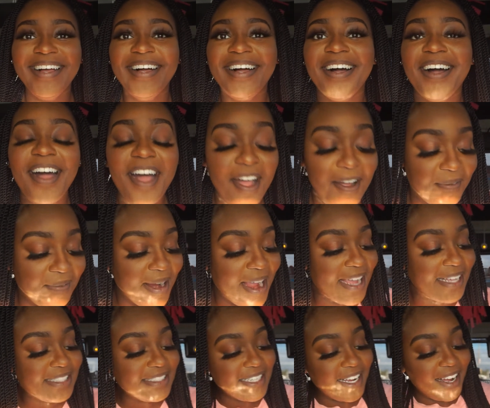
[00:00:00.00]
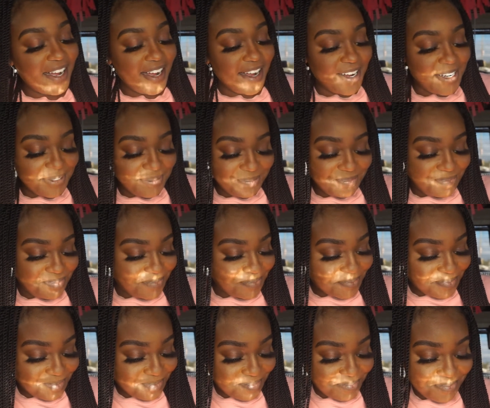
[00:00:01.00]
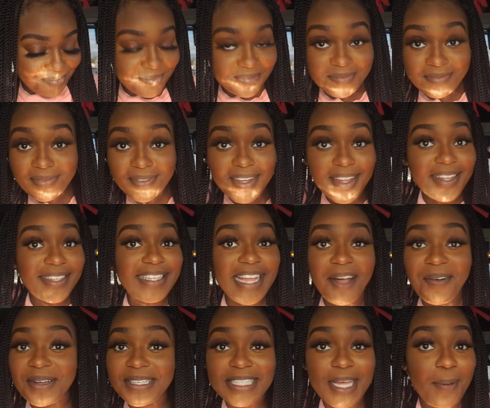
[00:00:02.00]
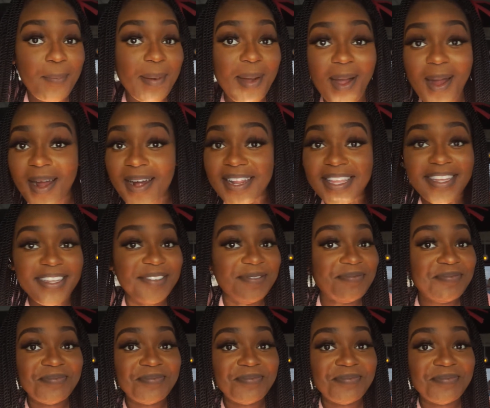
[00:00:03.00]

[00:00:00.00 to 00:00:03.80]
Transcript: All right, y'all. That was a party.